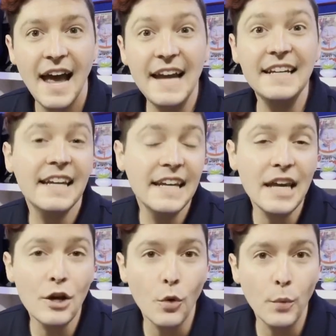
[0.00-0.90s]
Hey Dickie
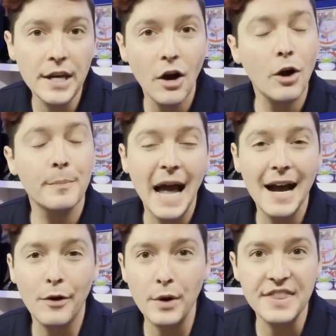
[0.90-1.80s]
D, we are
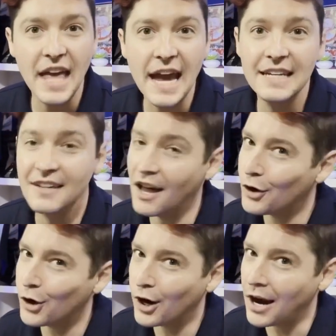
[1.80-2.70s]
back with
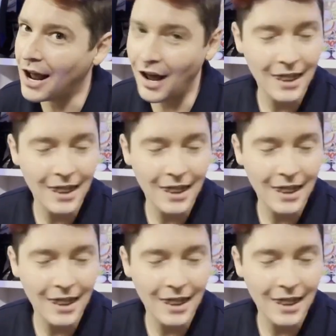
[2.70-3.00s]
another